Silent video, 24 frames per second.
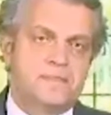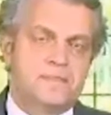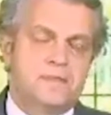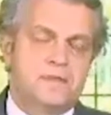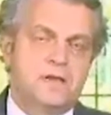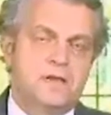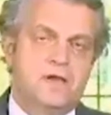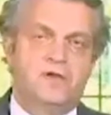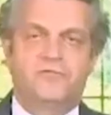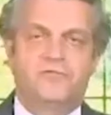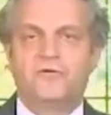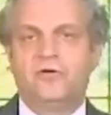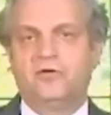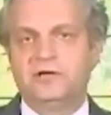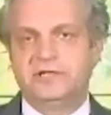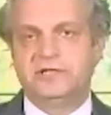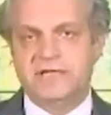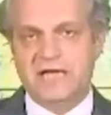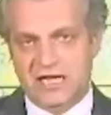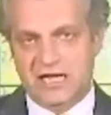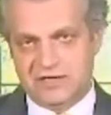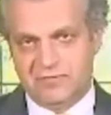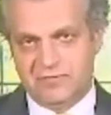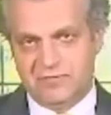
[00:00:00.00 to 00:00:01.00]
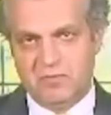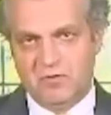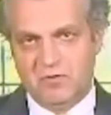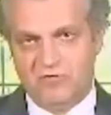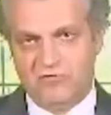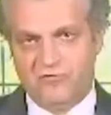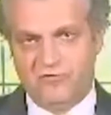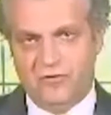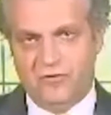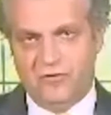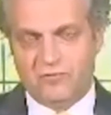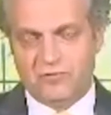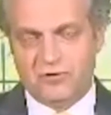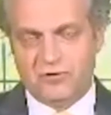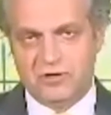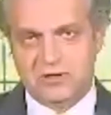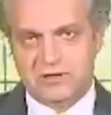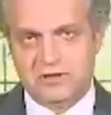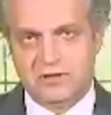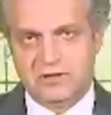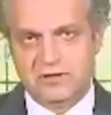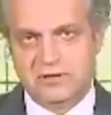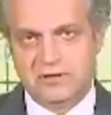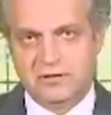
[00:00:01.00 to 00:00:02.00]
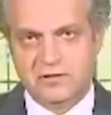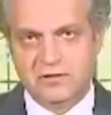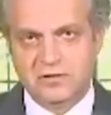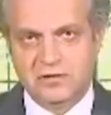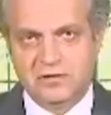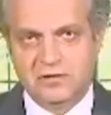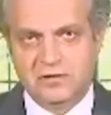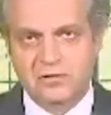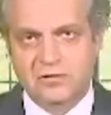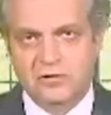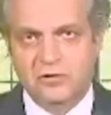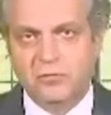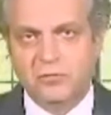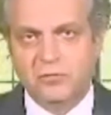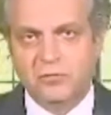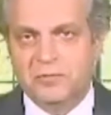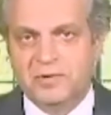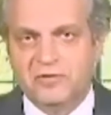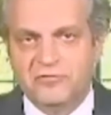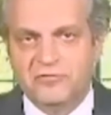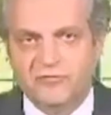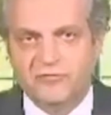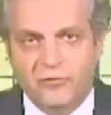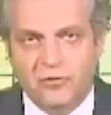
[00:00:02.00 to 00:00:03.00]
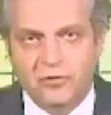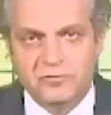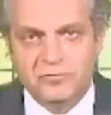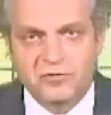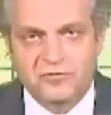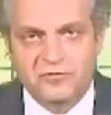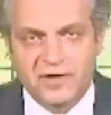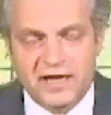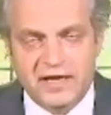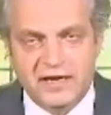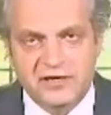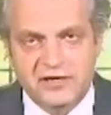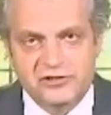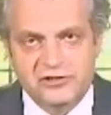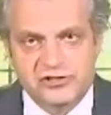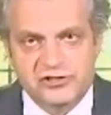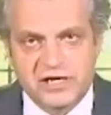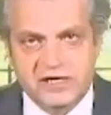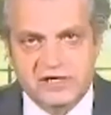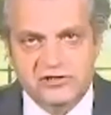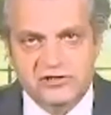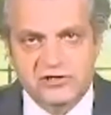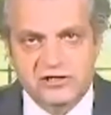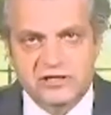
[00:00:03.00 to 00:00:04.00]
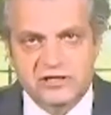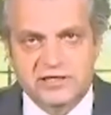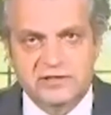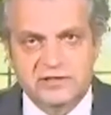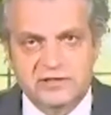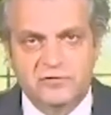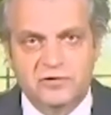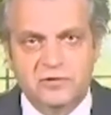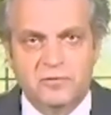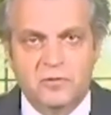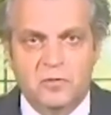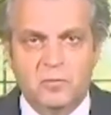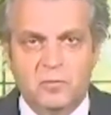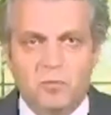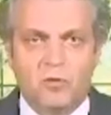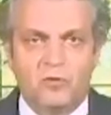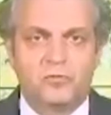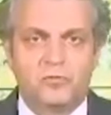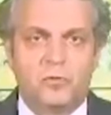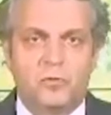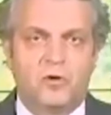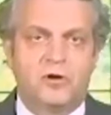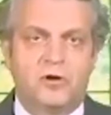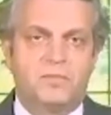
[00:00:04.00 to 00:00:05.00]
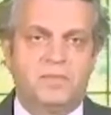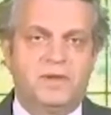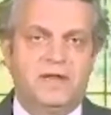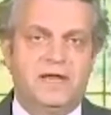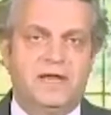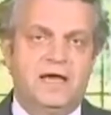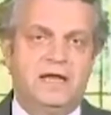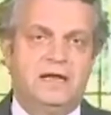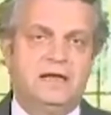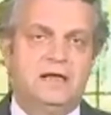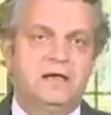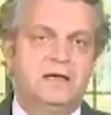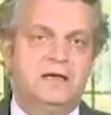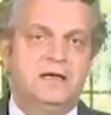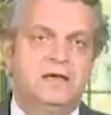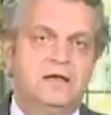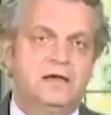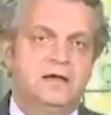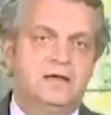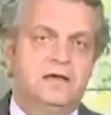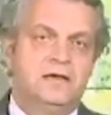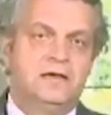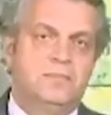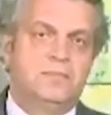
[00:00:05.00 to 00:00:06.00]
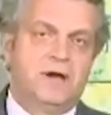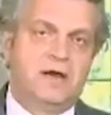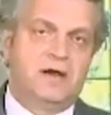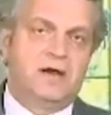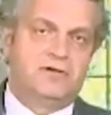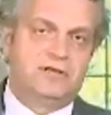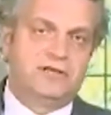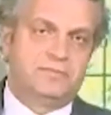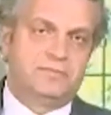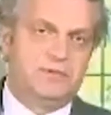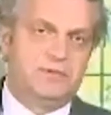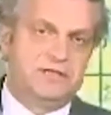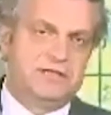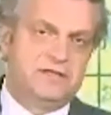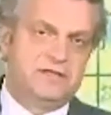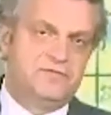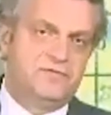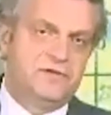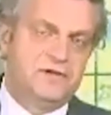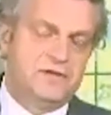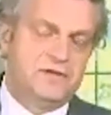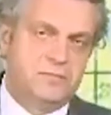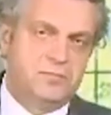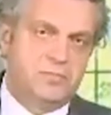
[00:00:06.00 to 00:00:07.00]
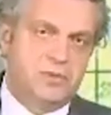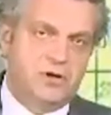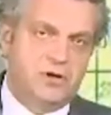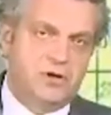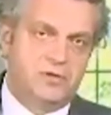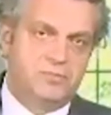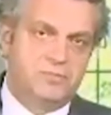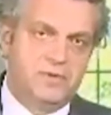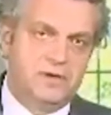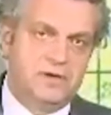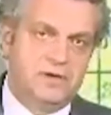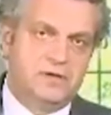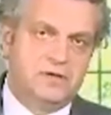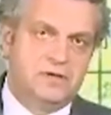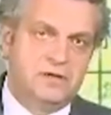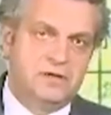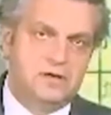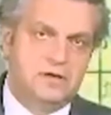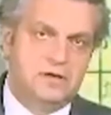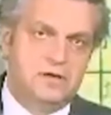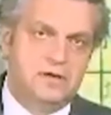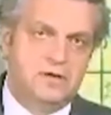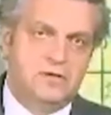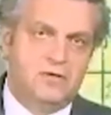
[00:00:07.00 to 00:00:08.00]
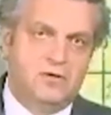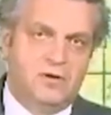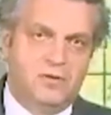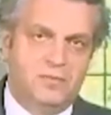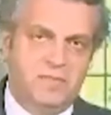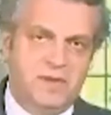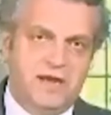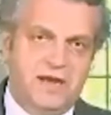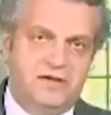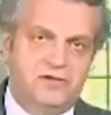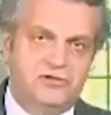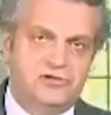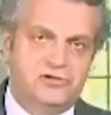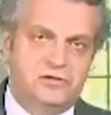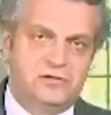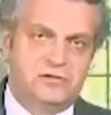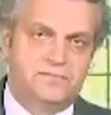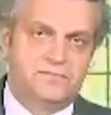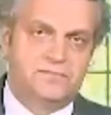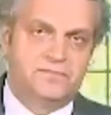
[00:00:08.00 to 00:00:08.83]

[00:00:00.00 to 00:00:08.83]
And of course, as we move forward, you will be informed of any changes to the remote work plan by our specific department or manager.